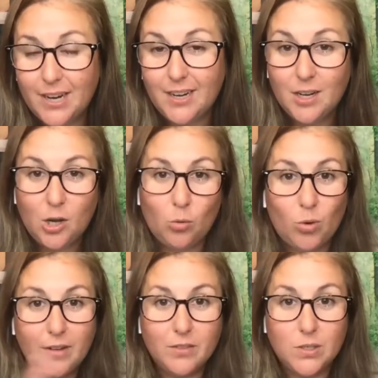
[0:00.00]
Okay.
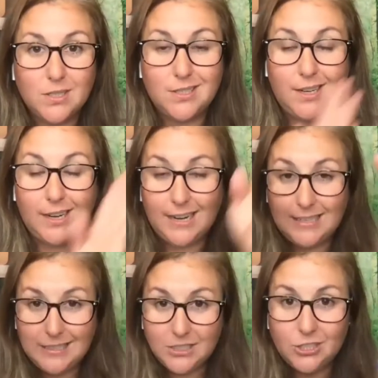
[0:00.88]
Want versus need. I
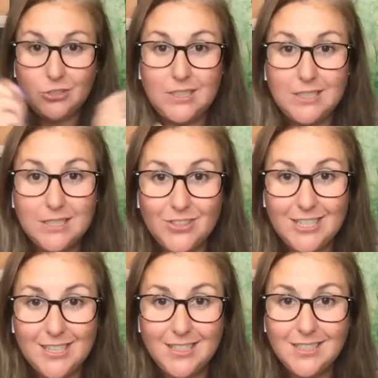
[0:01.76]
need to do these
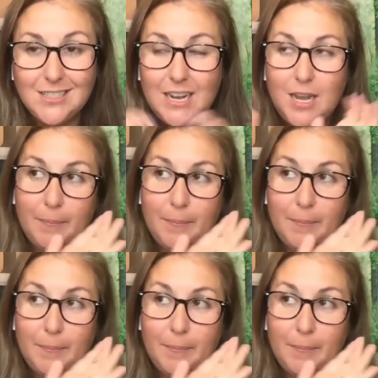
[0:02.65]
3 things,